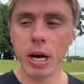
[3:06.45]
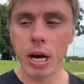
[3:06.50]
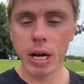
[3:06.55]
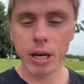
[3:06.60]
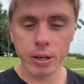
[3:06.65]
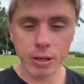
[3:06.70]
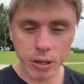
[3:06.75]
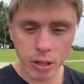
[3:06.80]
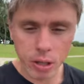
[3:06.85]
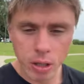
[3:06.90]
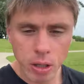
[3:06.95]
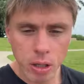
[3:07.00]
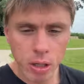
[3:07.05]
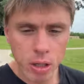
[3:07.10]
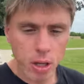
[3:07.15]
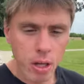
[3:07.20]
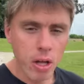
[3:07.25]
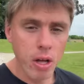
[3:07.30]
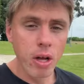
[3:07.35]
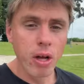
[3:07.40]
And
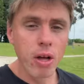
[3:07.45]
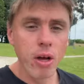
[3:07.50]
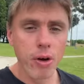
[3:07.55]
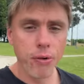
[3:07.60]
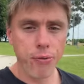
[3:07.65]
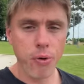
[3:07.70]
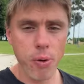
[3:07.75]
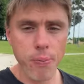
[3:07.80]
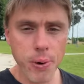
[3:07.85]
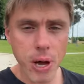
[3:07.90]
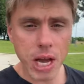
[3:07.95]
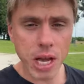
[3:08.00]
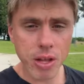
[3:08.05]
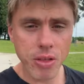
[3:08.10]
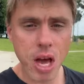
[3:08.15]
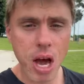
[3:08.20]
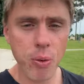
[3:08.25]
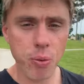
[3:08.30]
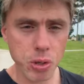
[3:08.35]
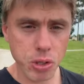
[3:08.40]
for me,
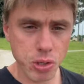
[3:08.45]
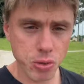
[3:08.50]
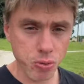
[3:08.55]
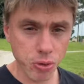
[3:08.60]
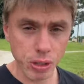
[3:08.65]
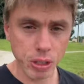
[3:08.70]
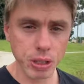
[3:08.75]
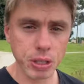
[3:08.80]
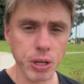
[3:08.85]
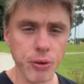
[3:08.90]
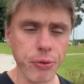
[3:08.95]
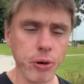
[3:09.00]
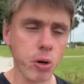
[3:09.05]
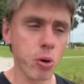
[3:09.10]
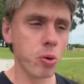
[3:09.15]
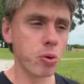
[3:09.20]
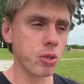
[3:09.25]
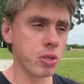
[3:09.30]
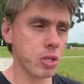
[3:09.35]
that was really difficult.